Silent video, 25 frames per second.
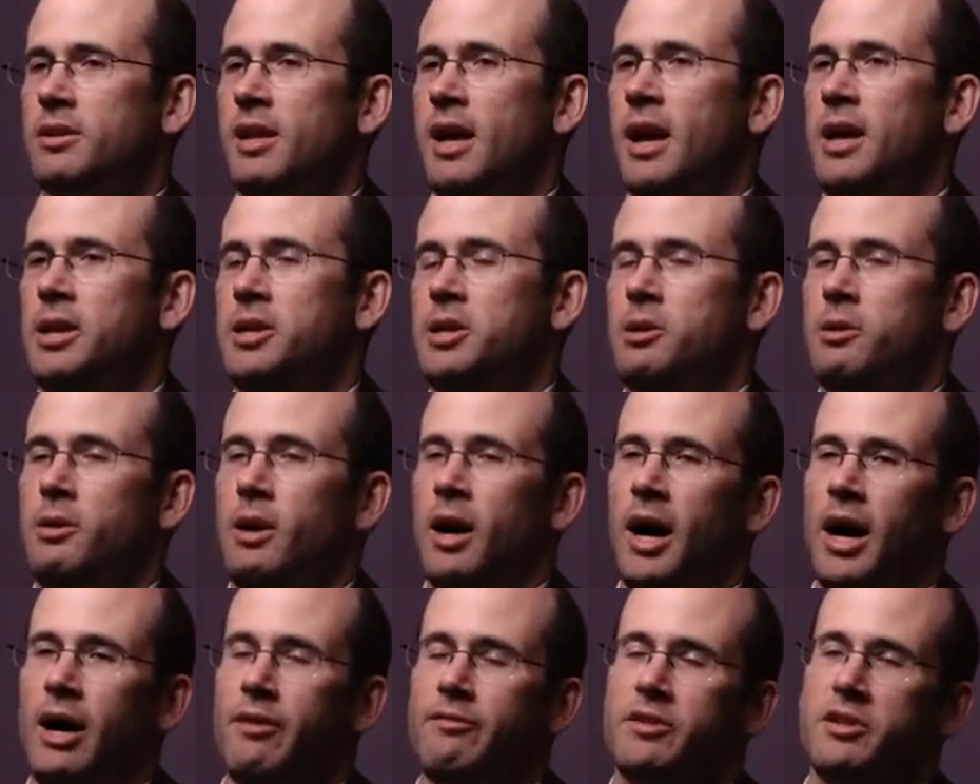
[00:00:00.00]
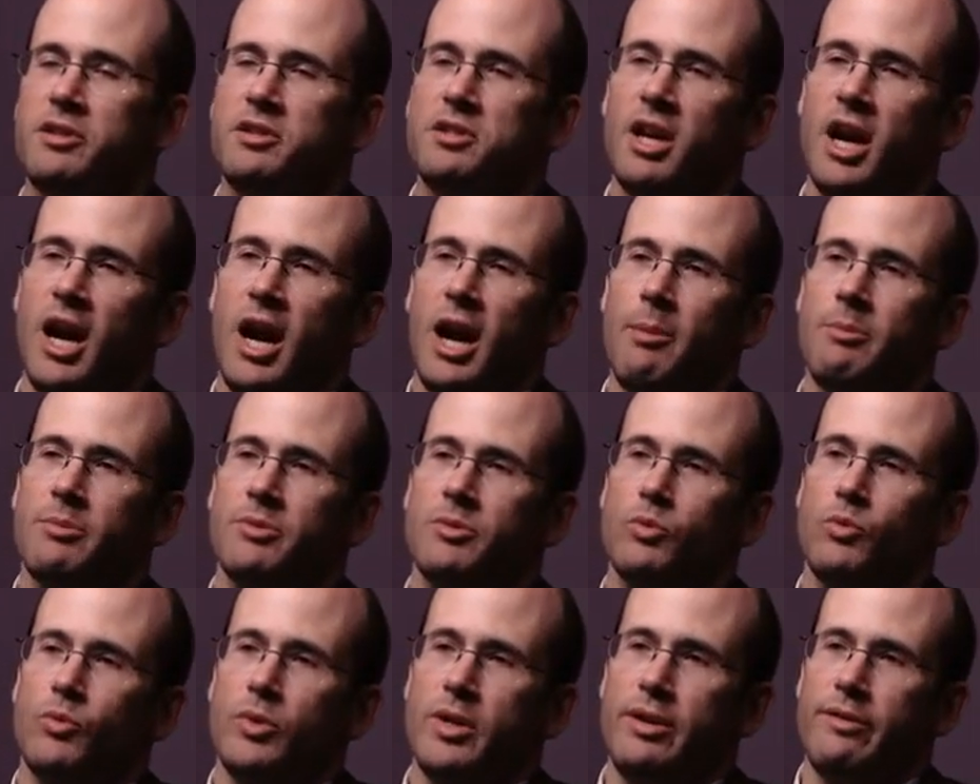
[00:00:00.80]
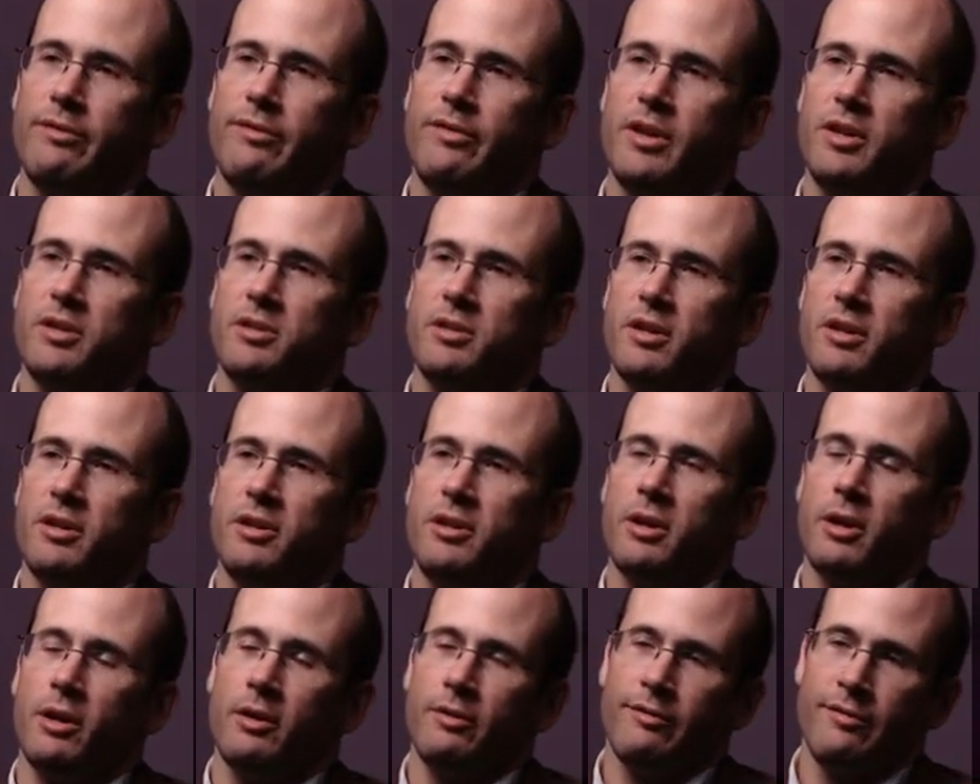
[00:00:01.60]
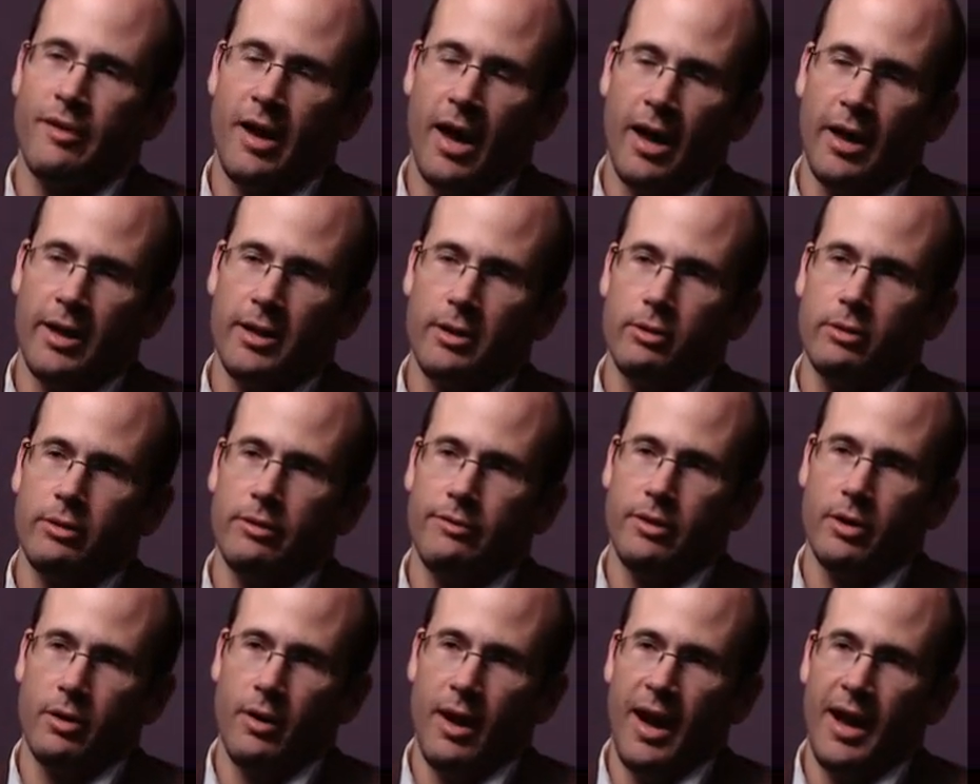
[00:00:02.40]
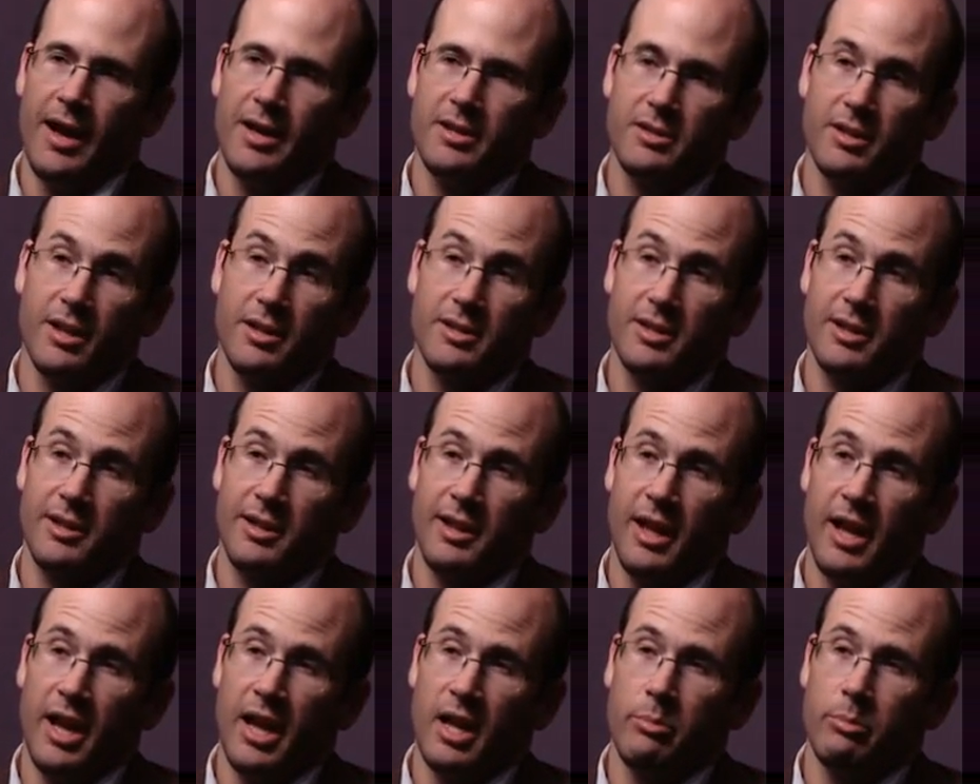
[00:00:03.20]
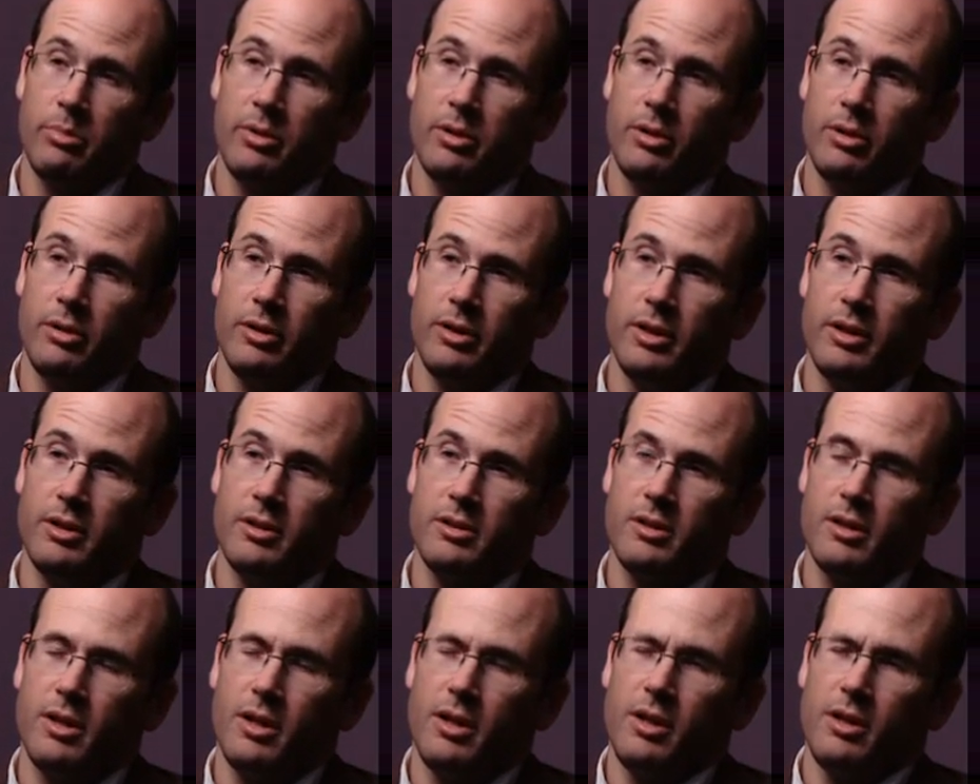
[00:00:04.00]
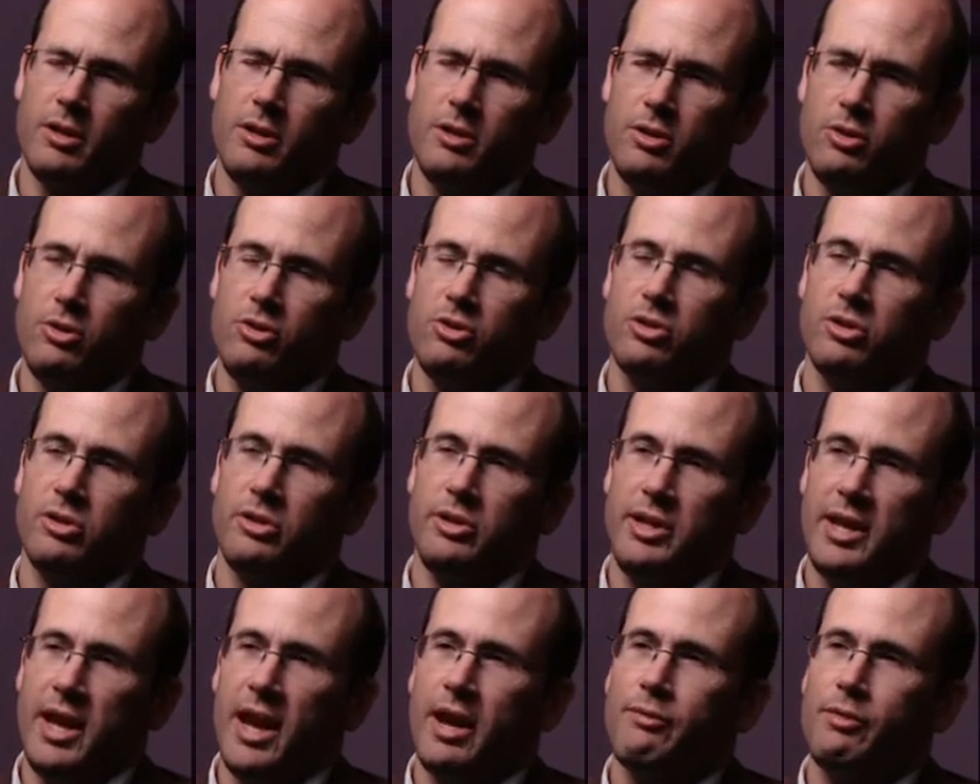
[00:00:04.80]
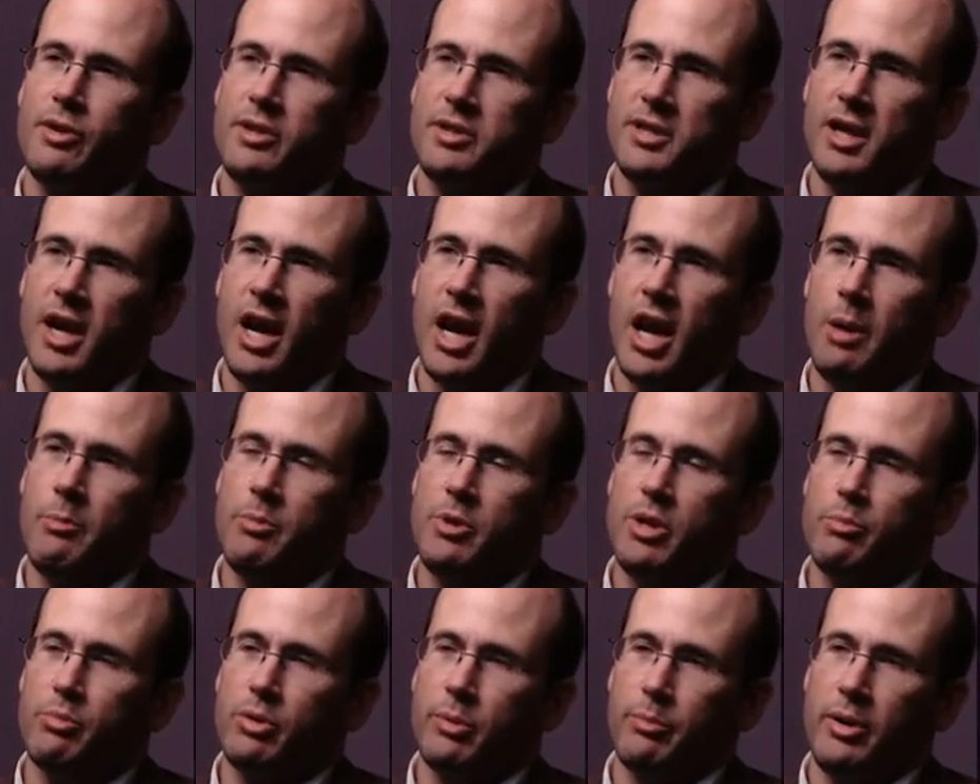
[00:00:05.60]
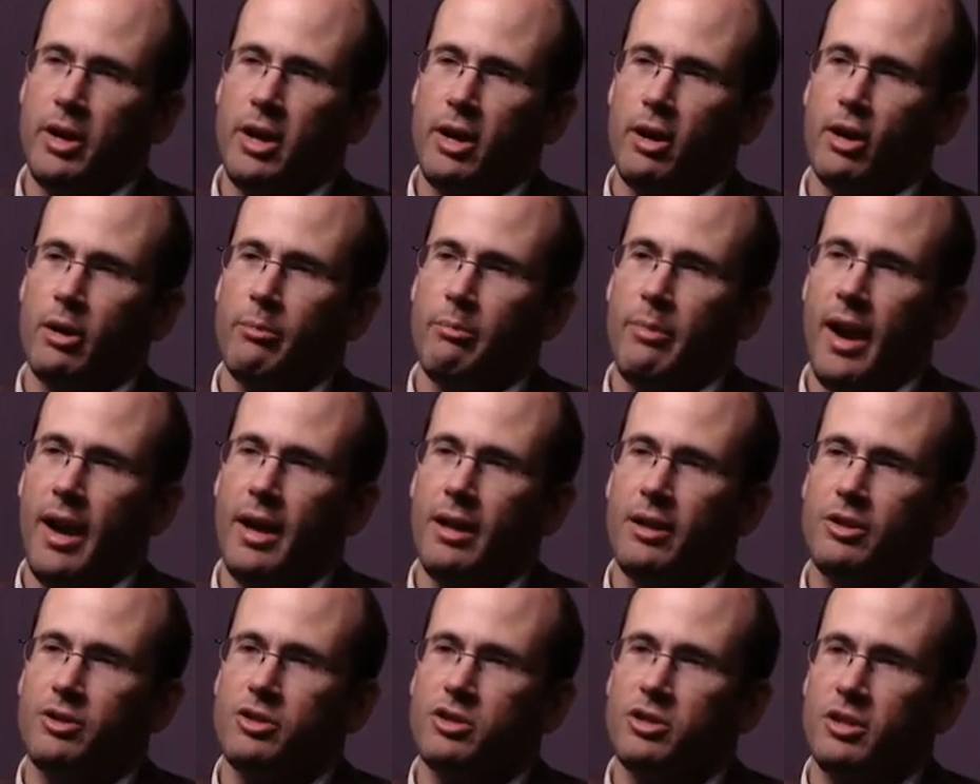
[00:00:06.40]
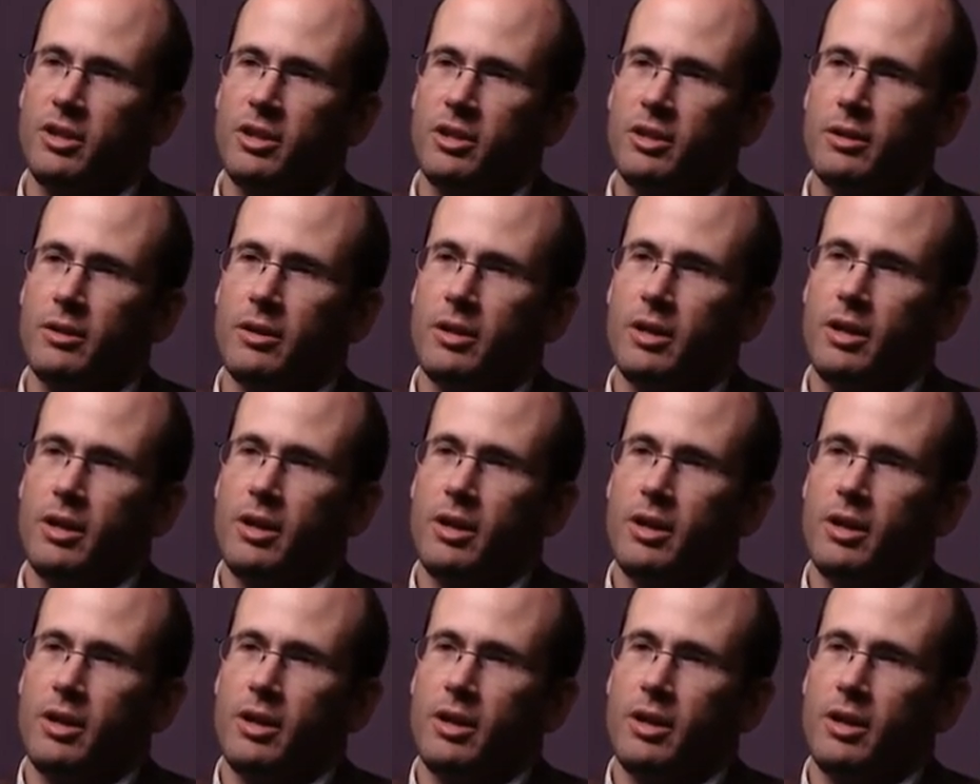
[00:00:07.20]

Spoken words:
that you oftentimes revisit your value of your assets and liabilities, usually every time you prepare a balance sheet,